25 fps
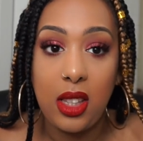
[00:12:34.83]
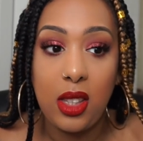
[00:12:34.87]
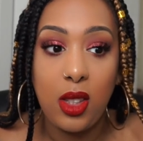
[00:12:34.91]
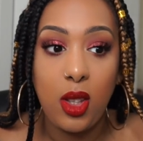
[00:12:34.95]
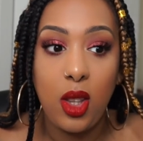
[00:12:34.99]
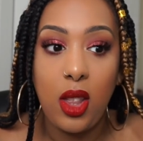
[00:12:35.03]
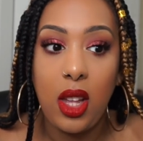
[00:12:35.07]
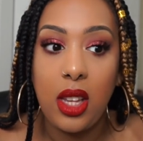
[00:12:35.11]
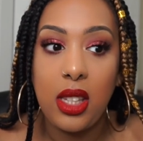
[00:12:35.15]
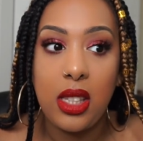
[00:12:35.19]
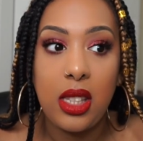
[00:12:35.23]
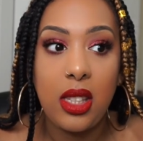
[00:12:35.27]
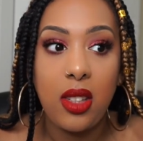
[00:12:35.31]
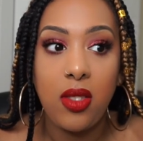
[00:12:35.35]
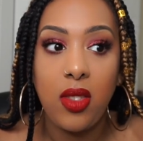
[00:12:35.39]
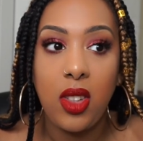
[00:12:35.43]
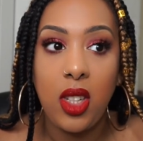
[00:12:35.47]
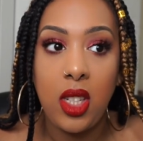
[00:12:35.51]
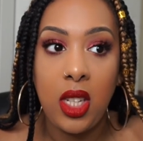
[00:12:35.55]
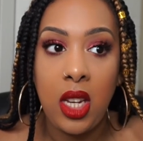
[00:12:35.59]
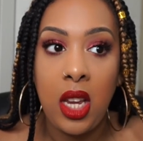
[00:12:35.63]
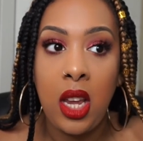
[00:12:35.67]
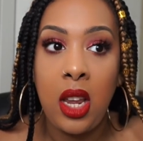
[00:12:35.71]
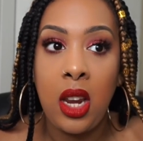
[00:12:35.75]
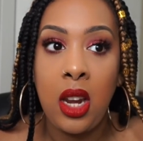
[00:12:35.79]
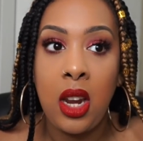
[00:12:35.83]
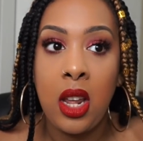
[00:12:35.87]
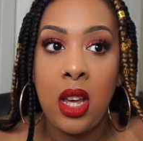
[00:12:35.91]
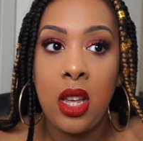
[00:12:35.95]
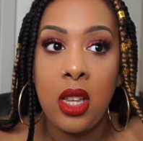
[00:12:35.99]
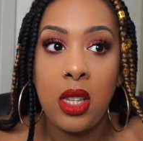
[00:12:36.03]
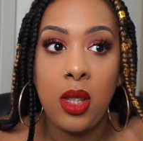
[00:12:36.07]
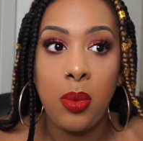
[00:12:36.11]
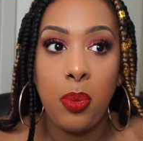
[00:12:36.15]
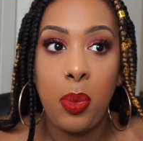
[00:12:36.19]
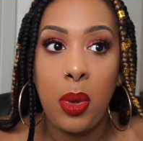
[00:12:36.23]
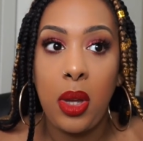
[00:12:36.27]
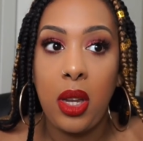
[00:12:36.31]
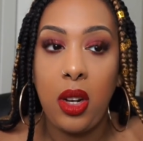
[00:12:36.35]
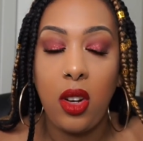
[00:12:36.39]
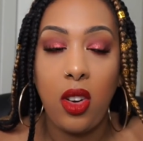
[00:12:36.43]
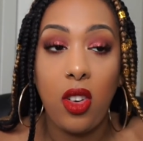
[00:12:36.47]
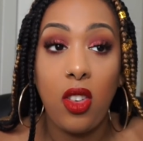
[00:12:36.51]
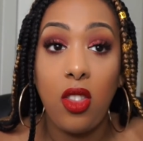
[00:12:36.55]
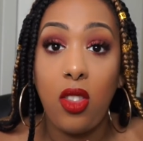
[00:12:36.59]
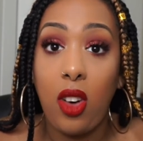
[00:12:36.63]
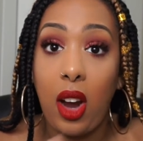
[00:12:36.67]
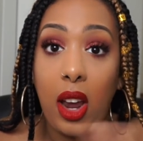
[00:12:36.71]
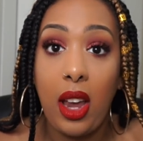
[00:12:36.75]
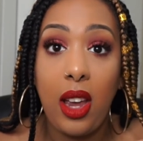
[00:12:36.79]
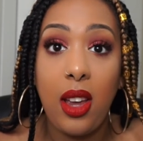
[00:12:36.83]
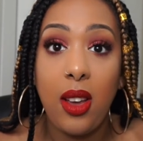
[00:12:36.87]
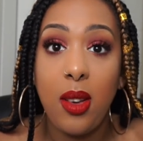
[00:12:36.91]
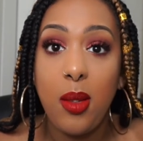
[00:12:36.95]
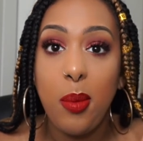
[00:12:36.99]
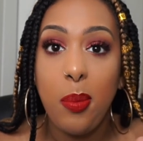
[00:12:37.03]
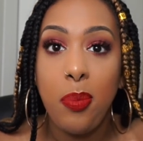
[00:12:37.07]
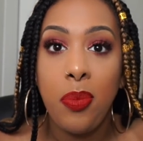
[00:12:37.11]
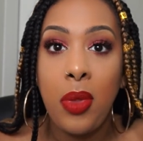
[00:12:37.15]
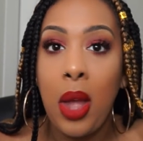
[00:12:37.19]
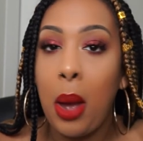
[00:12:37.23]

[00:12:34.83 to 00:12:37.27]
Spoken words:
2017 has been great.